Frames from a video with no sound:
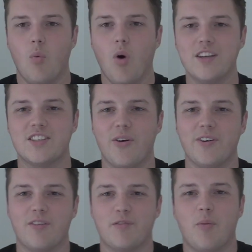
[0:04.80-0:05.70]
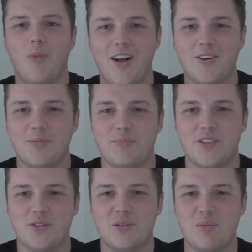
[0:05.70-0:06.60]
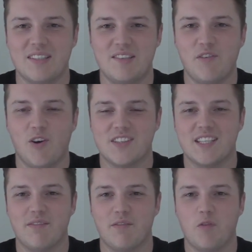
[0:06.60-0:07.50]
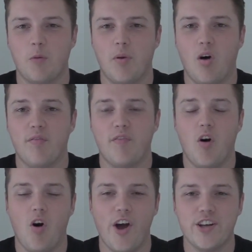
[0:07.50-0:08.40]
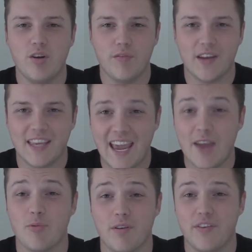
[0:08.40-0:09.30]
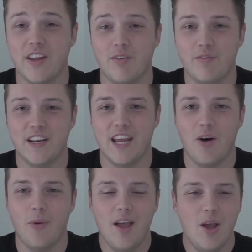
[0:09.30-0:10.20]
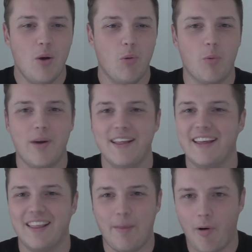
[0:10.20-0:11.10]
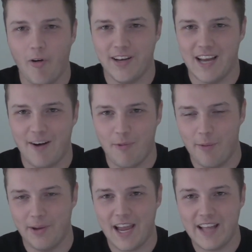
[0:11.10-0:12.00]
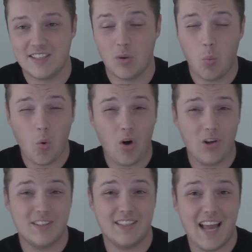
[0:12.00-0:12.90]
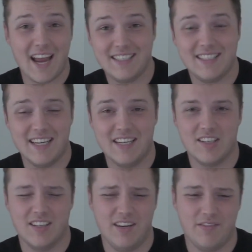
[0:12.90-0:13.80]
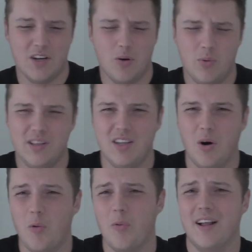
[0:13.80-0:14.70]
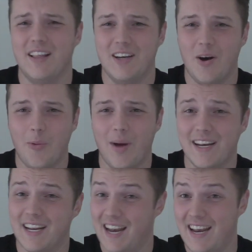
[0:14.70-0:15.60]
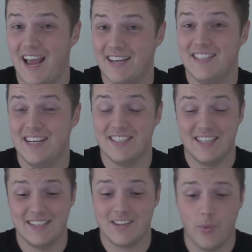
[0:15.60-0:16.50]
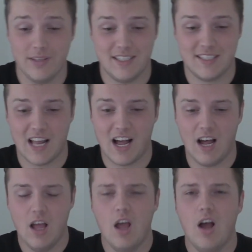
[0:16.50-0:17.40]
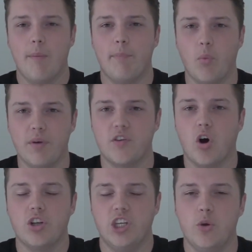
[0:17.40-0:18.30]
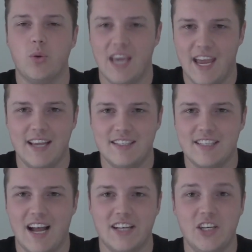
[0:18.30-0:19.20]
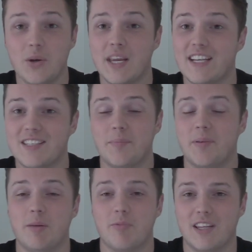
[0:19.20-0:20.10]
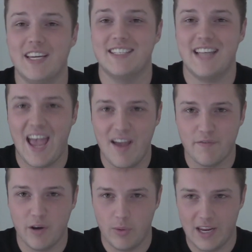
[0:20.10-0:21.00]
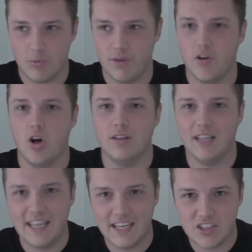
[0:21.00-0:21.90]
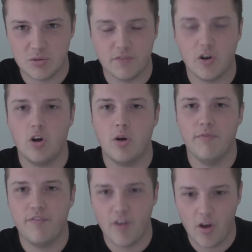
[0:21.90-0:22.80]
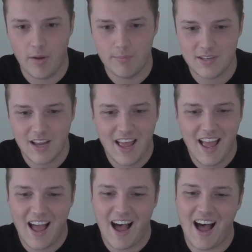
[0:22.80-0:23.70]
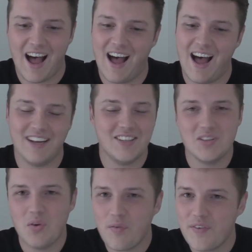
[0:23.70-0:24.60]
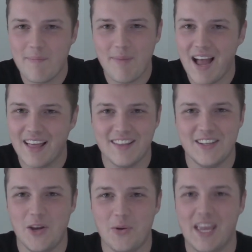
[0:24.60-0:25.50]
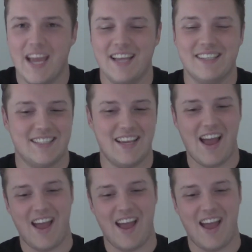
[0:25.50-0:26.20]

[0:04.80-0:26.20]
What is going on, everyone? Welcome to 24/7 Football for another kit reveal video. We're really at the point now where we're getting towards next season, even though we don't really know when the next season is going to start. But we've got new kits, and new kits have been released every week. We've got leaks, we've got confirmed, and there's nothing better than new kits.